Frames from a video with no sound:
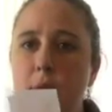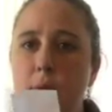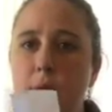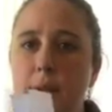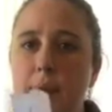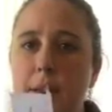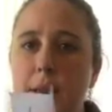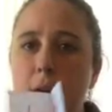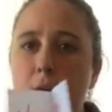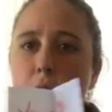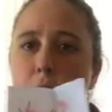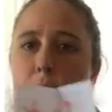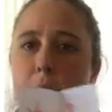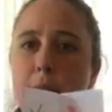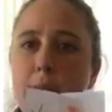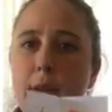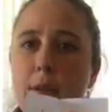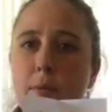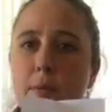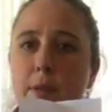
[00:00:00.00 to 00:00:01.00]
When we
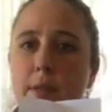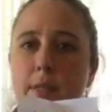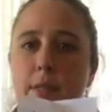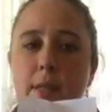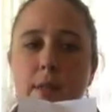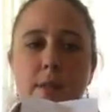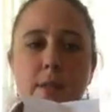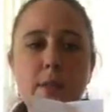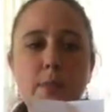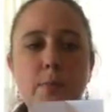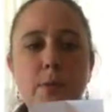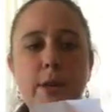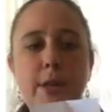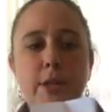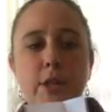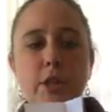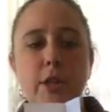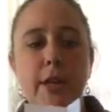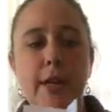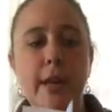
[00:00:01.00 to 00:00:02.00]
open it, we see the spring
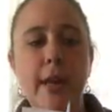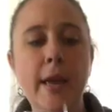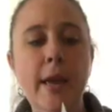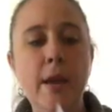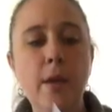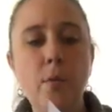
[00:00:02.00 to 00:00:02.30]
tree.